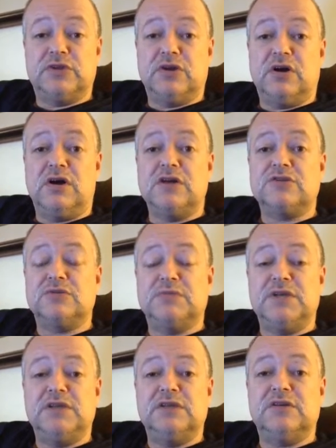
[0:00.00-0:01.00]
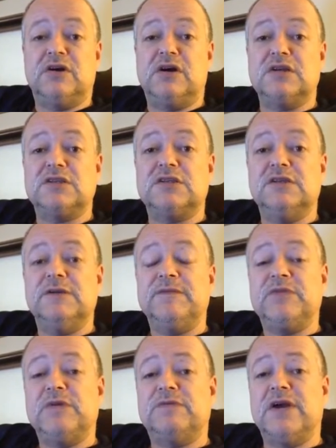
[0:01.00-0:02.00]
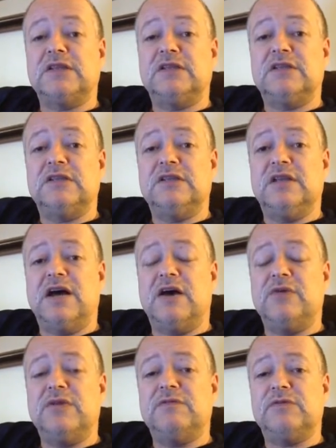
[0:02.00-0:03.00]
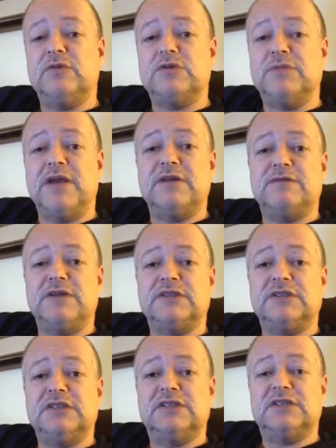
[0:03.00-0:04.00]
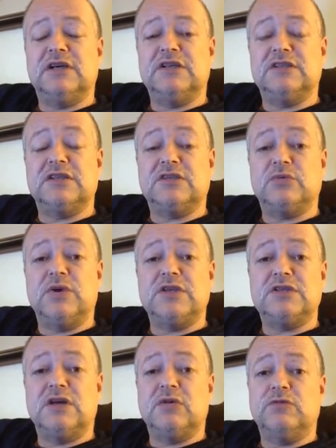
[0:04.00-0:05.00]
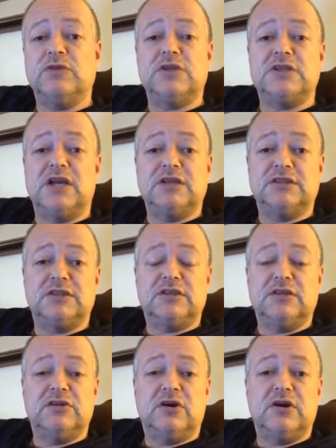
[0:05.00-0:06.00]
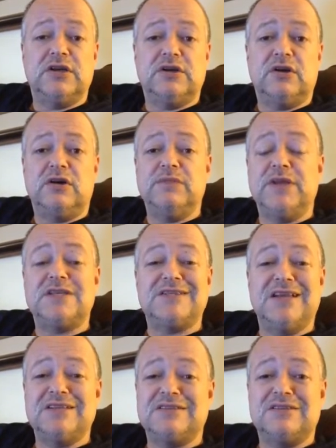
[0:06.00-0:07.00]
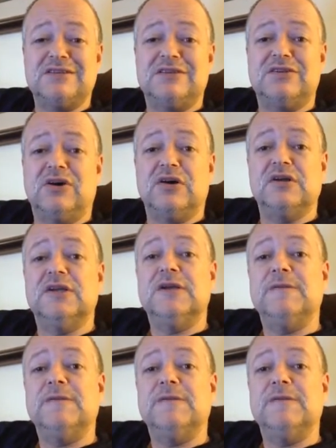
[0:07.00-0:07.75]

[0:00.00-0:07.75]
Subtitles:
with dogs or mean to dogs. In fact, how influence manifests, it's done in such a way it's not overly challenging to the dog at all. It makes sense to the dog.